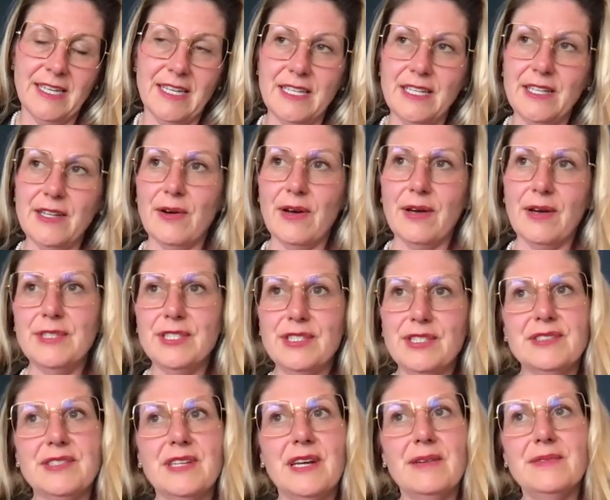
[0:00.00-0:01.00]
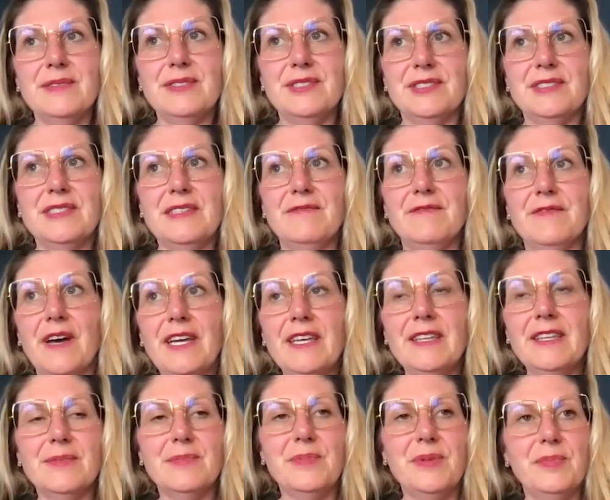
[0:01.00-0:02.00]
I would just
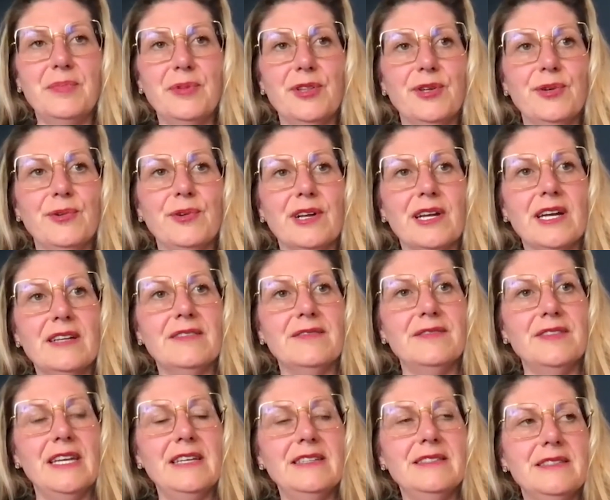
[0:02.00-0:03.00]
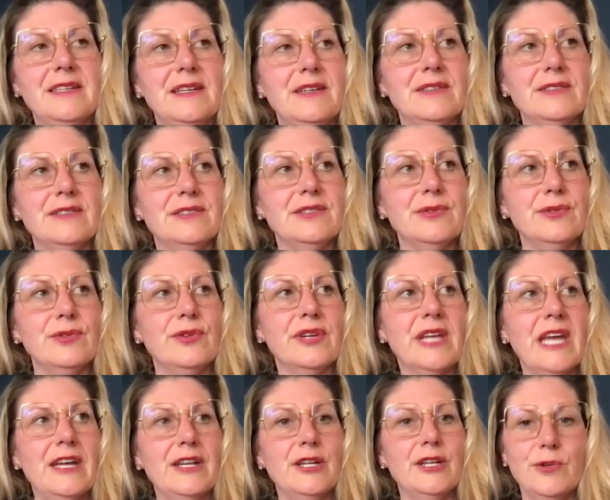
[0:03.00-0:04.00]
invite the people who are kind of naysayers to look
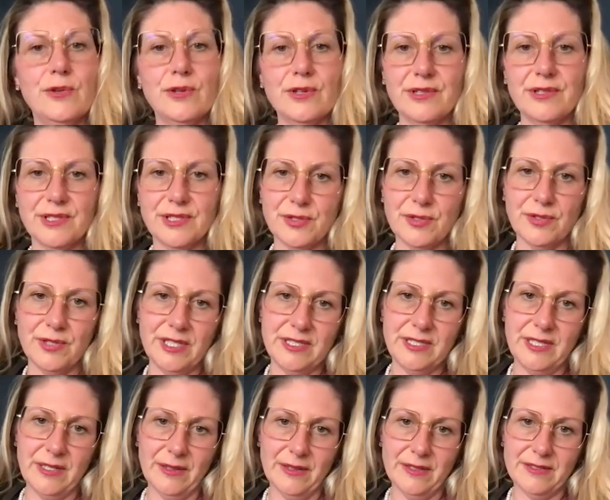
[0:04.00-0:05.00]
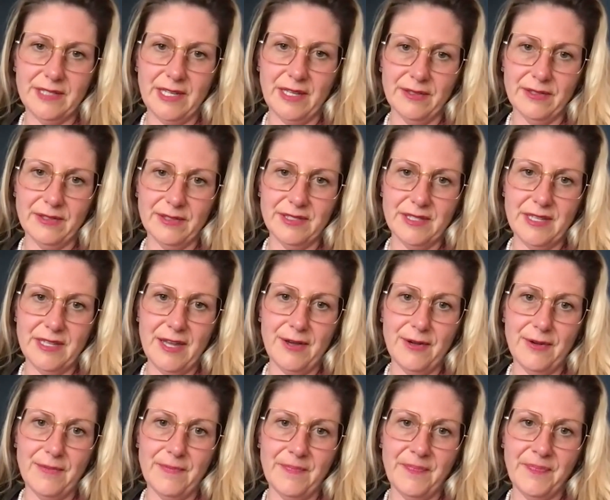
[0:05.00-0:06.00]
at, who are the storytellers
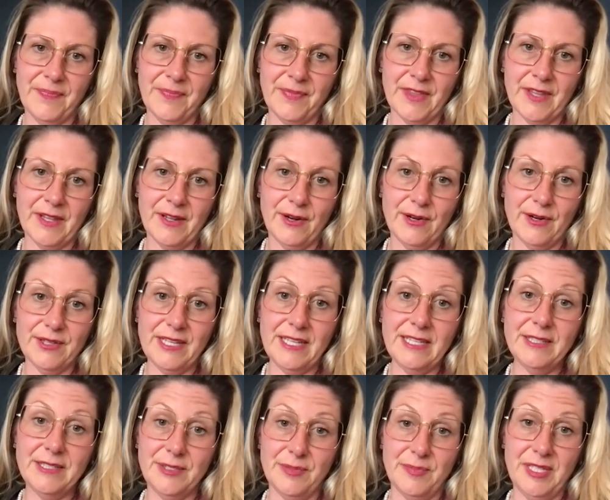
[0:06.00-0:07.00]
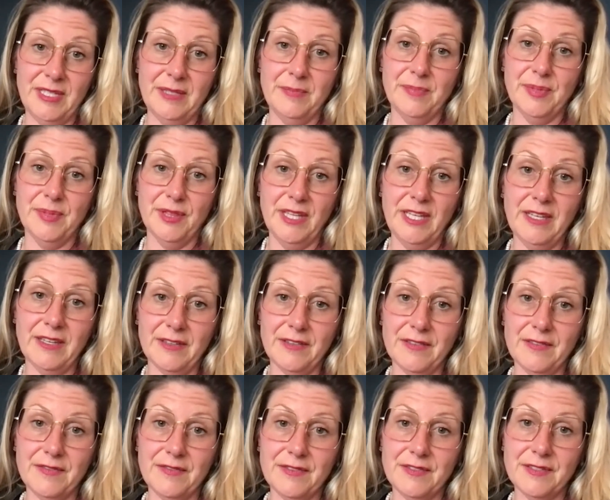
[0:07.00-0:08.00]
now? Are they to be
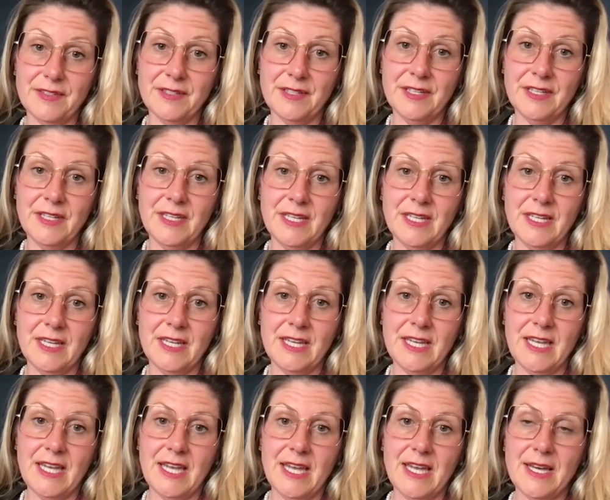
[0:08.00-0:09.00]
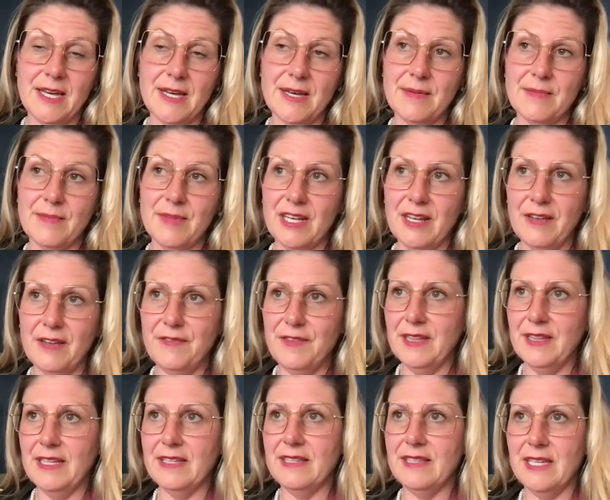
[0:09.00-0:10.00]
believed? And I
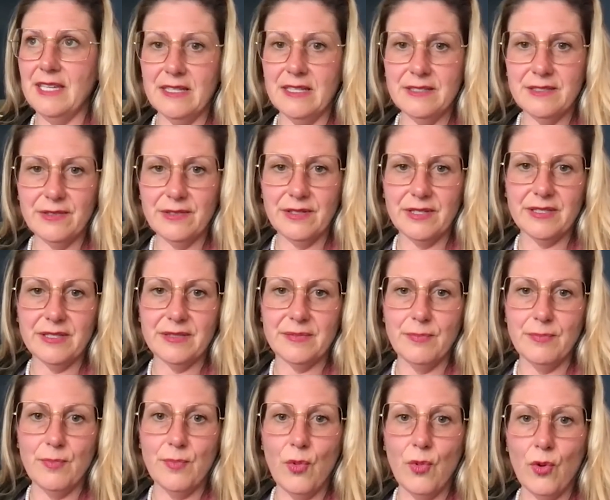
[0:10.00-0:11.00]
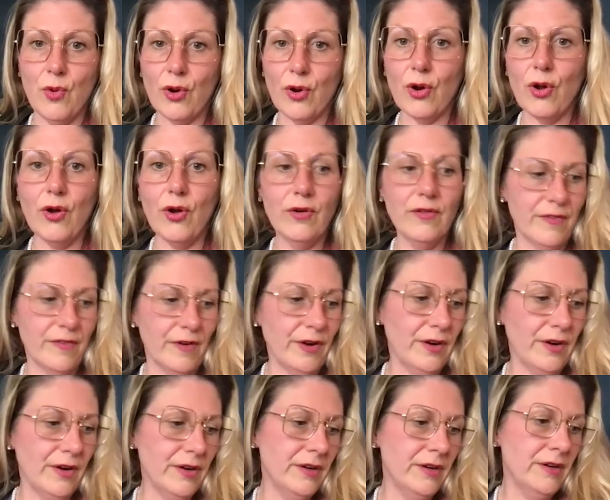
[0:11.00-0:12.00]
feel like the answer is
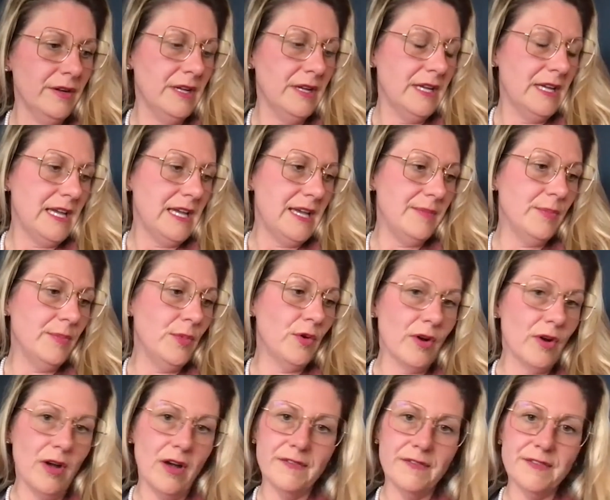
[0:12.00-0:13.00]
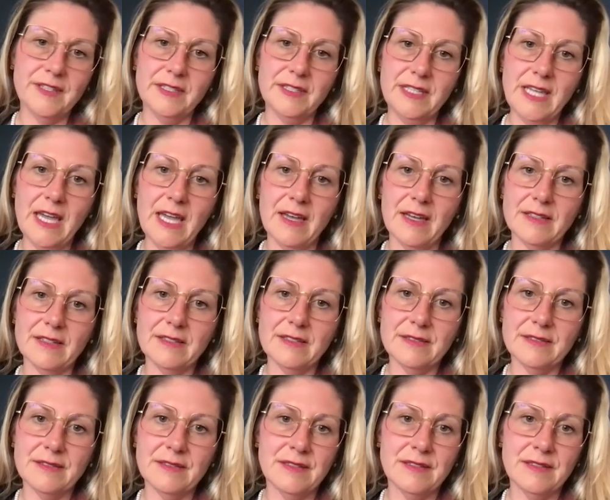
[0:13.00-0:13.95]
moreover and more often, yes.